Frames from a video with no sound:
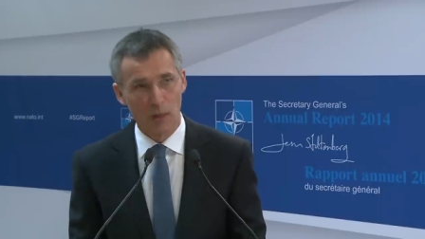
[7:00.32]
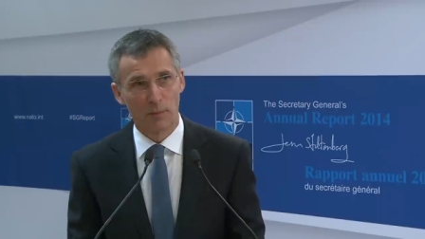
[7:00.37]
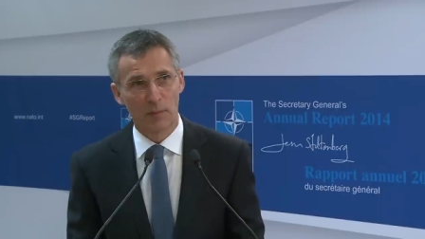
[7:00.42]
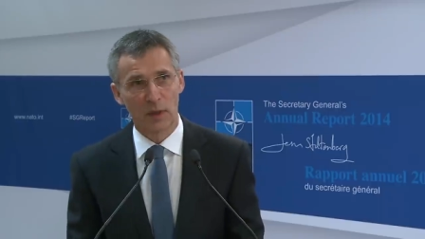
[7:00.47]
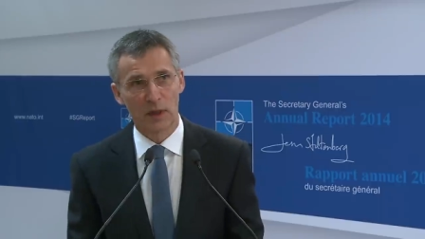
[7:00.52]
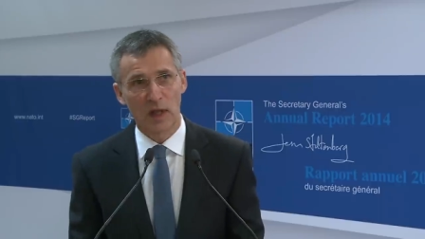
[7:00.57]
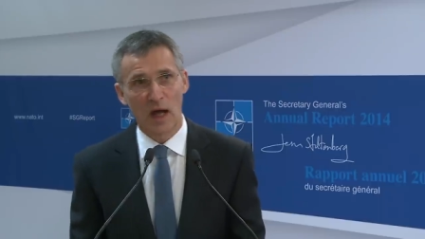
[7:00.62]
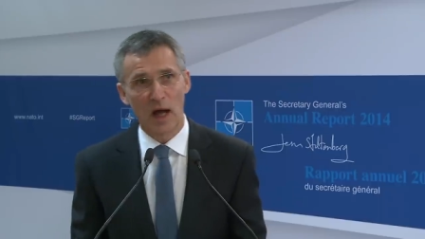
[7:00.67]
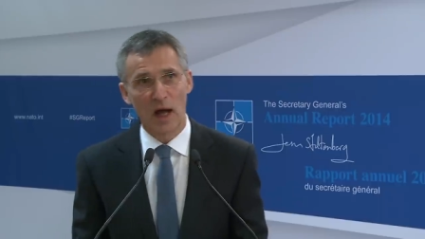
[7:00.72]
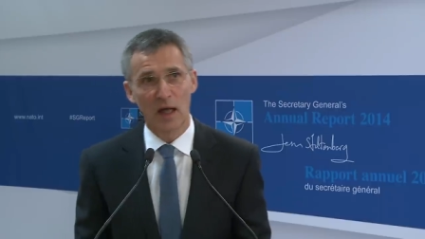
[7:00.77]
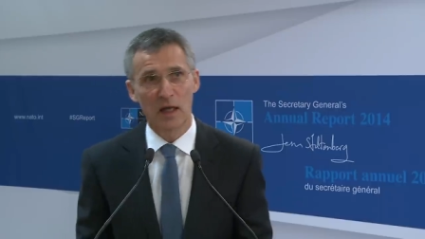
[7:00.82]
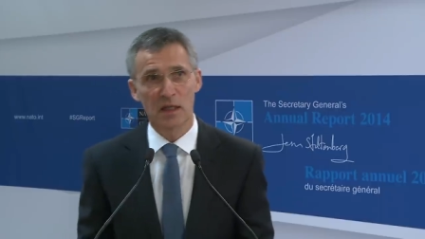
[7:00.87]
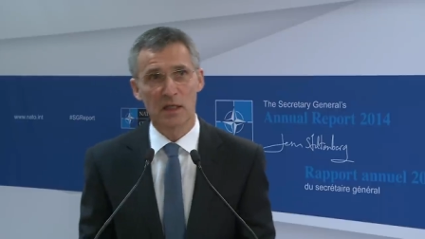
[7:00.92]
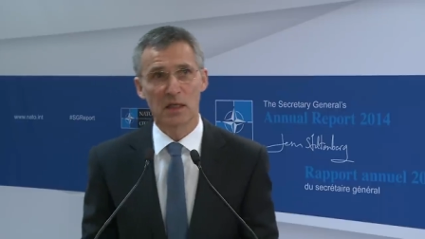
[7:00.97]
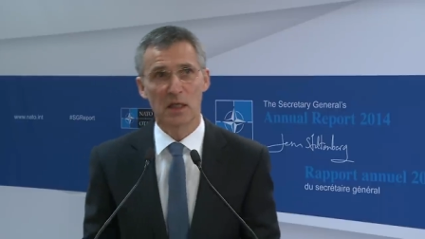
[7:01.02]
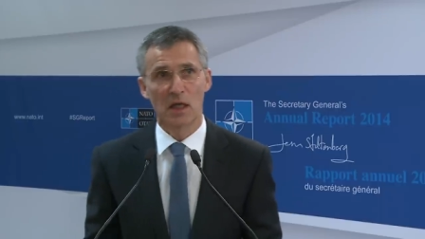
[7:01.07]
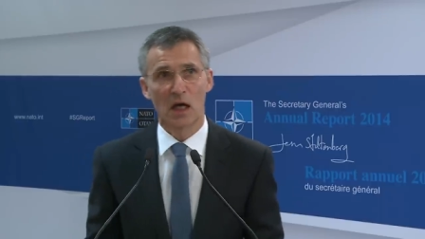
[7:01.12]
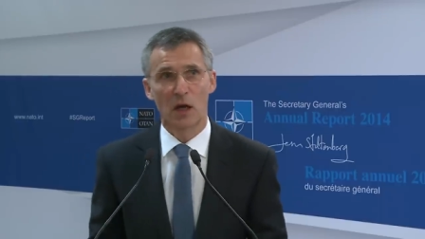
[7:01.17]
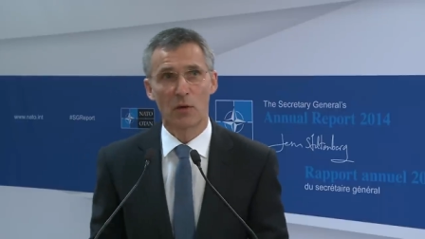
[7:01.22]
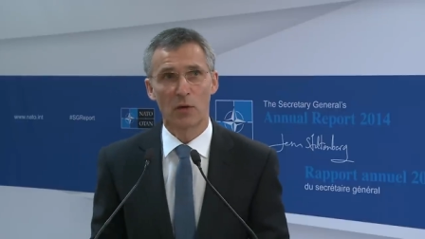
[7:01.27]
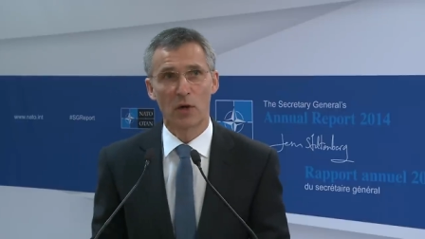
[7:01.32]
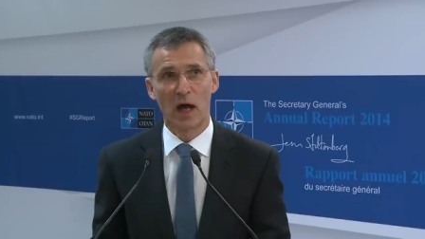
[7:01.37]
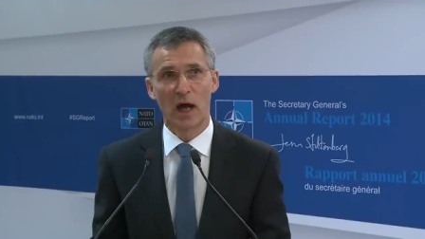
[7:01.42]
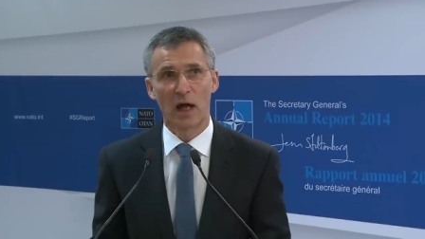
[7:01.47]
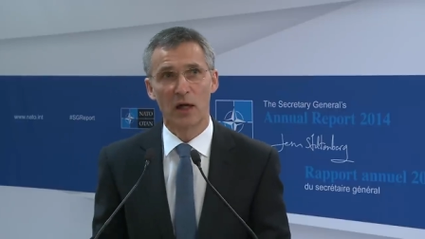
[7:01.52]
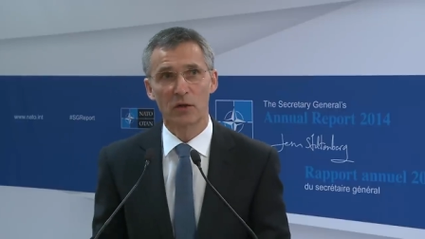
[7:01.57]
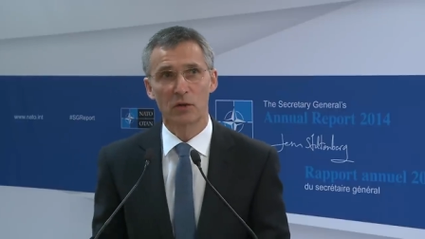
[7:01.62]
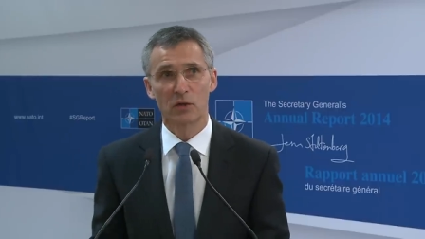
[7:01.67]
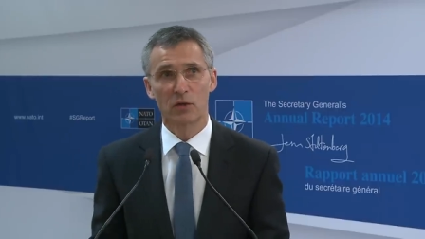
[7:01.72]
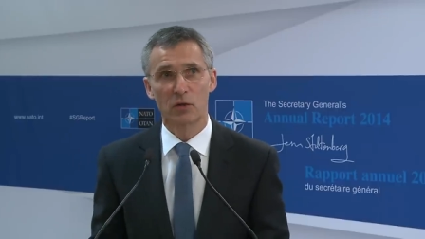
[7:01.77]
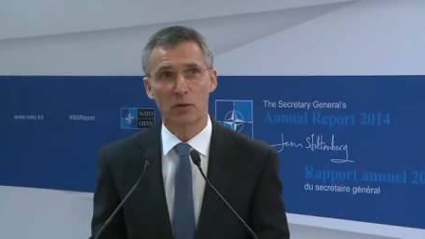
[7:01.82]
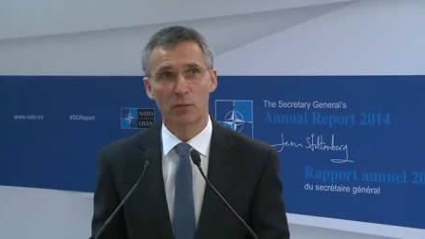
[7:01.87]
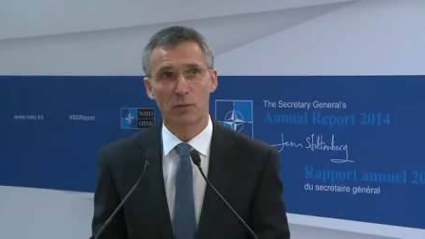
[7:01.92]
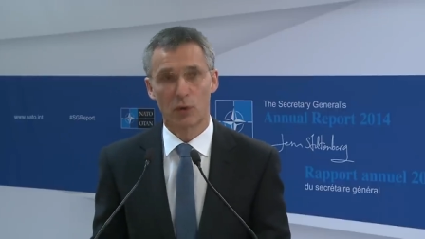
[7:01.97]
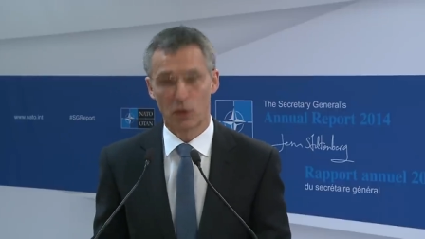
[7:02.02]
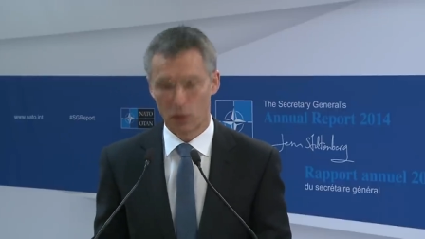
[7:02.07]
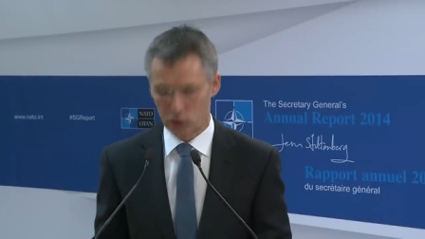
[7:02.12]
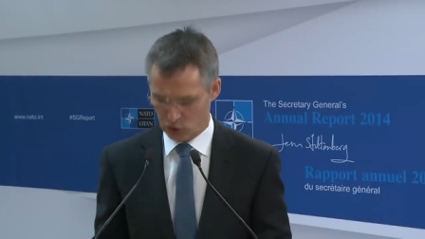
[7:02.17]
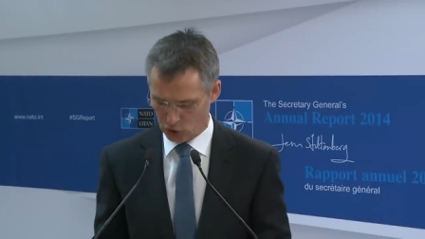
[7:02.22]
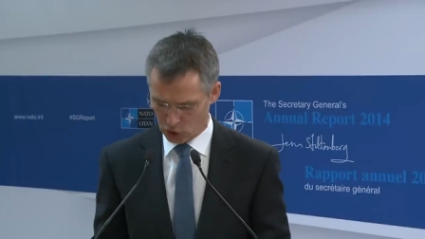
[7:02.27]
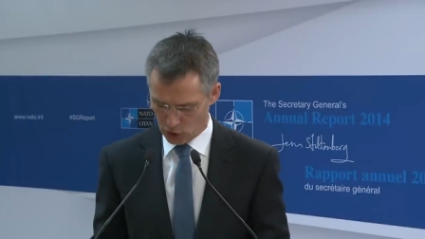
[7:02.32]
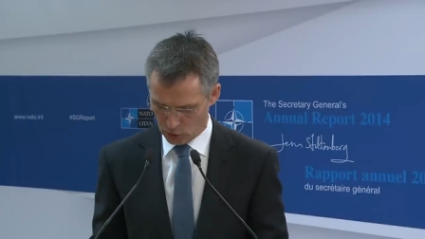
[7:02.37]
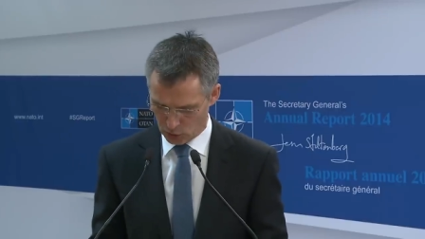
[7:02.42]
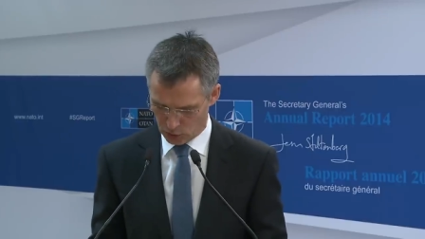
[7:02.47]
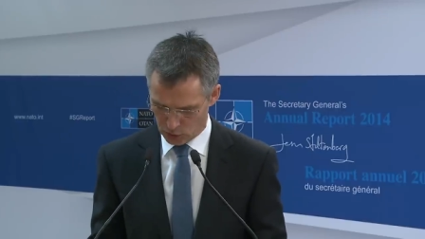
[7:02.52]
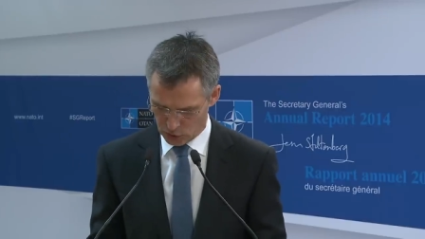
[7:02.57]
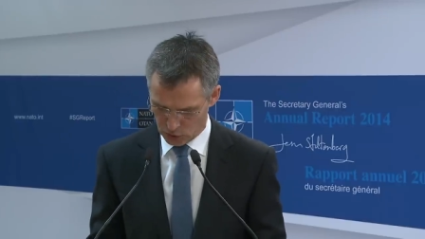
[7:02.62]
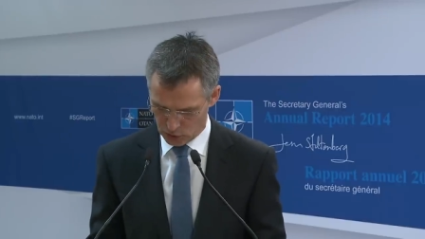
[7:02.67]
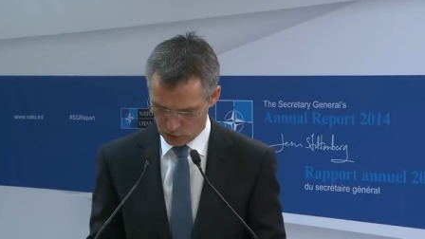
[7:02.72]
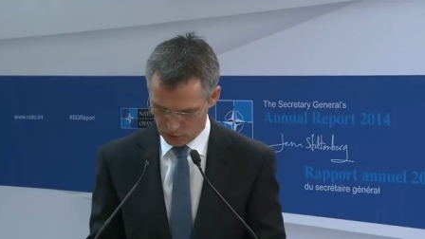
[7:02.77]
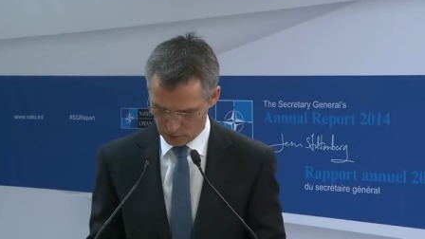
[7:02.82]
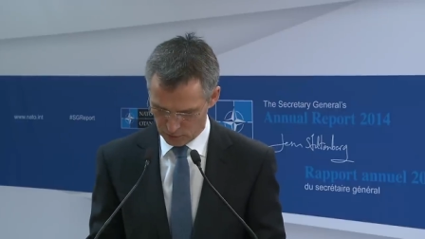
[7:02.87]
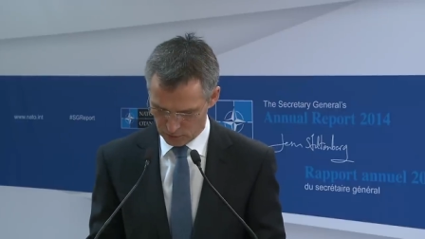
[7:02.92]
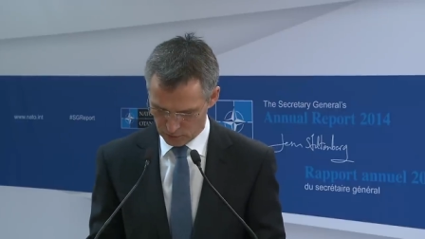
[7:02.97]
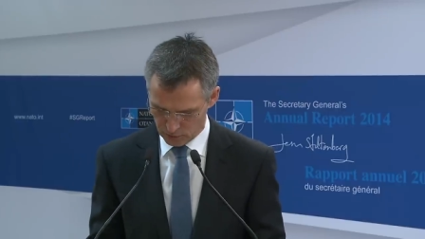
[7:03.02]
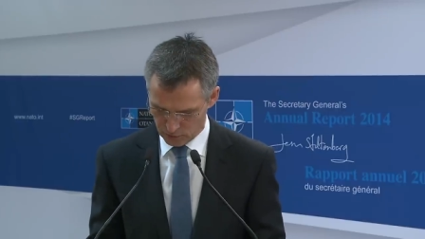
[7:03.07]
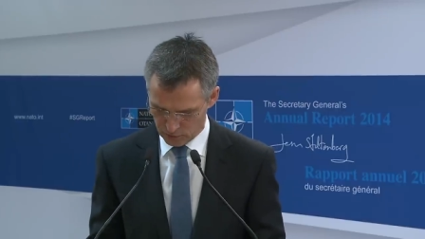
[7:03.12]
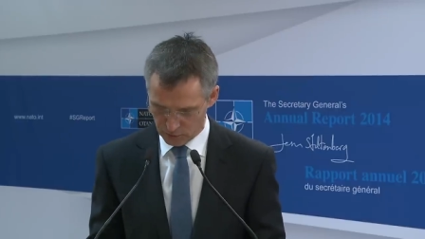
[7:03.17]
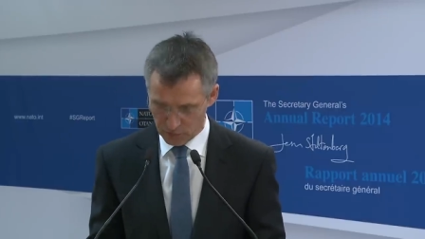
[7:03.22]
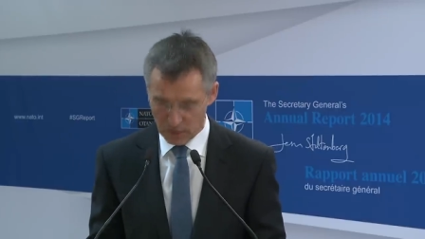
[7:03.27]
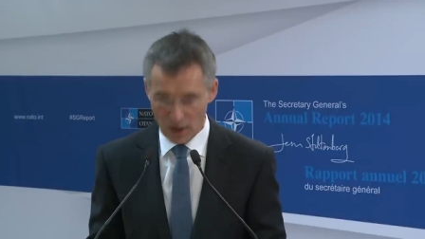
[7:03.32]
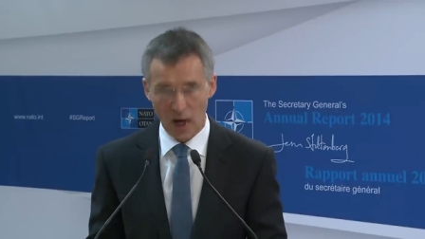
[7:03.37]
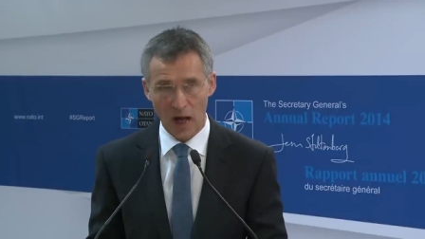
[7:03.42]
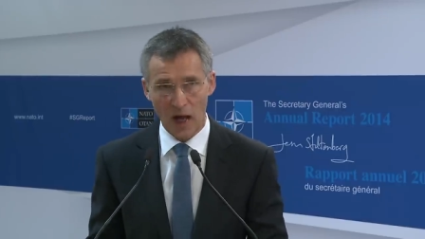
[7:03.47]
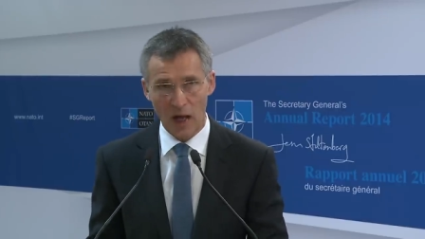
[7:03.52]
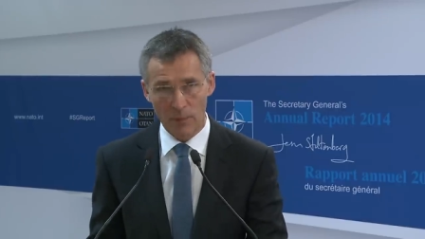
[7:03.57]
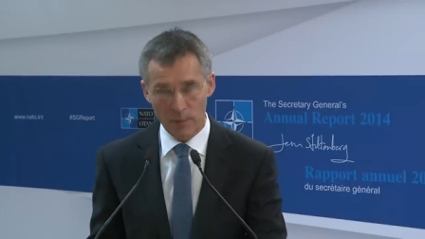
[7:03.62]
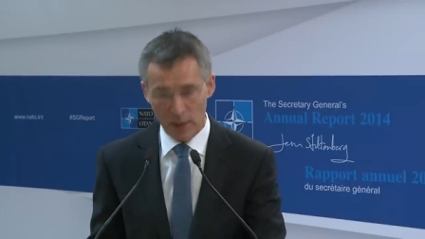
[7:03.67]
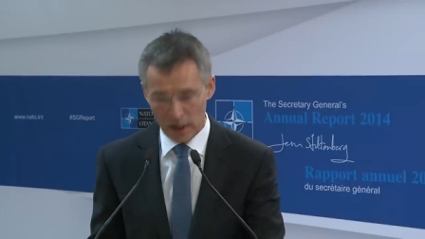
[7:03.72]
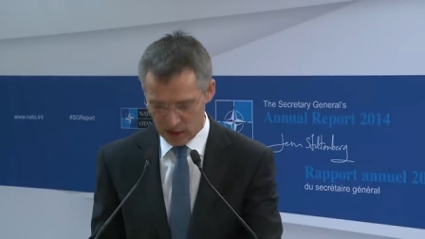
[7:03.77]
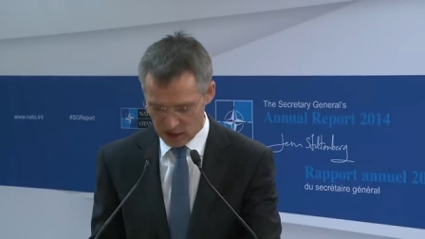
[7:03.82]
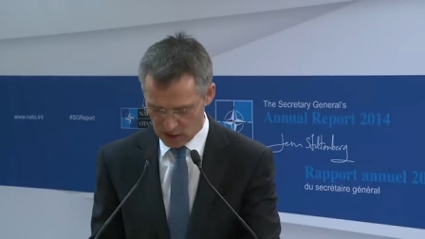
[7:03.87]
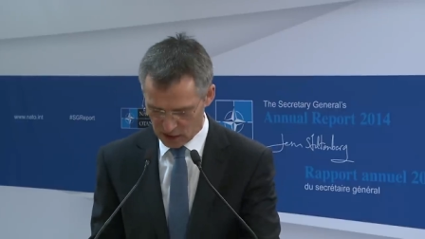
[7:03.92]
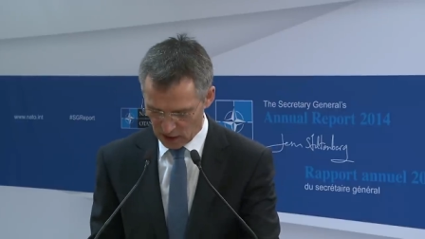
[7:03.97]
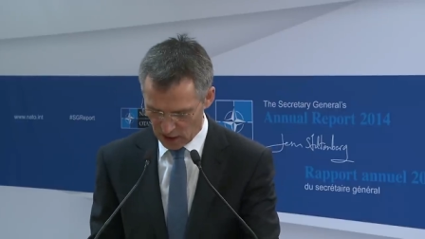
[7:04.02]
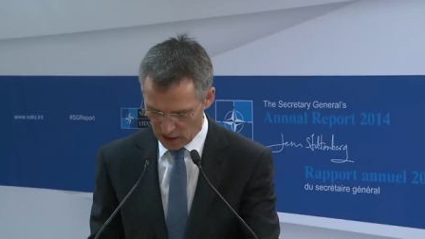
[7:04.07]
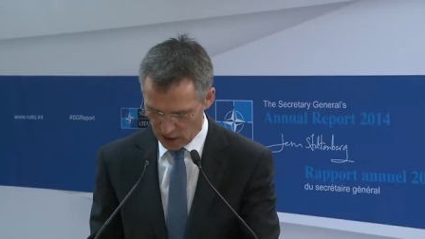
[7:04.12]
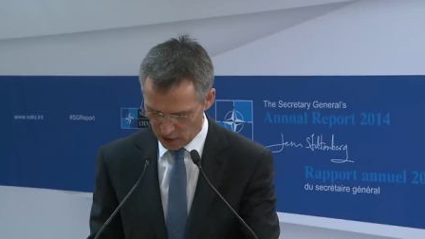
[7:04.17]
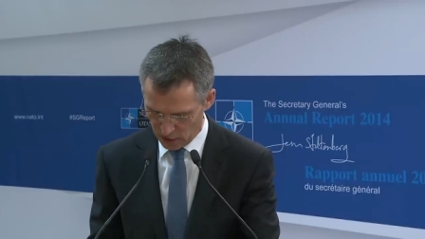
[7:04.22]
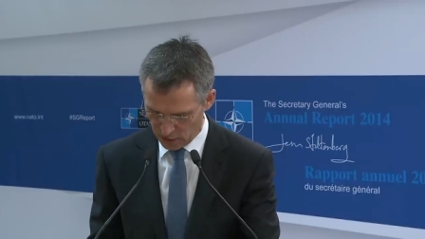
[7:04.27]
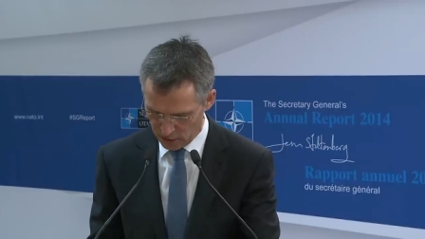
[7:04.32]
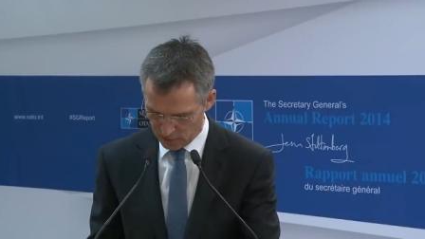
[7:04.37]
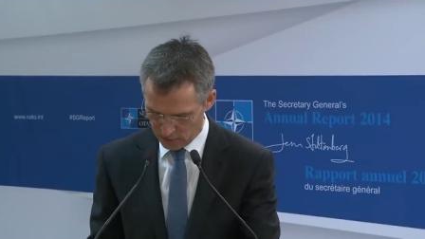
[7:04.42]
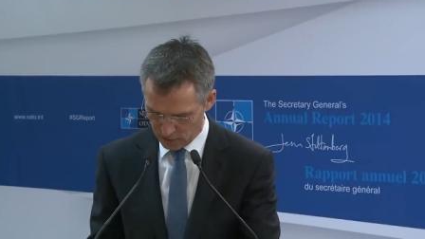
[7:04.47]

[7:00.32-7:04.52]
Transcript: But as our annual report shows and makes clear,